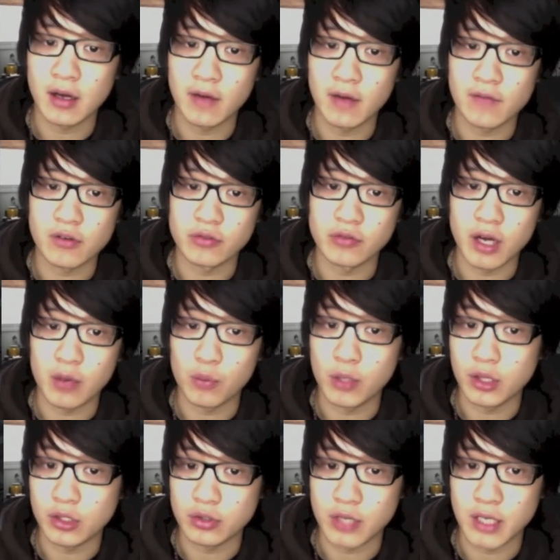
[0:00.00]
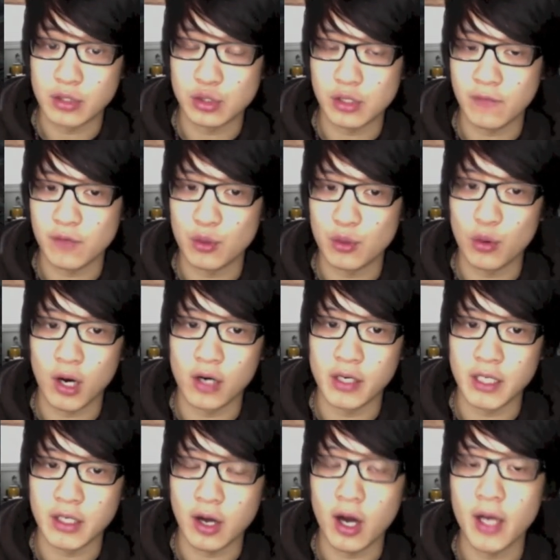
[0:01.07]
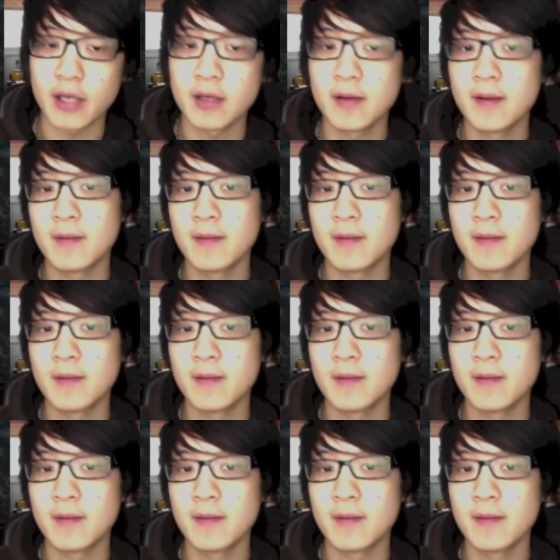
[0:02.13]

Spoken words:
of your realm with the creators if you are a god.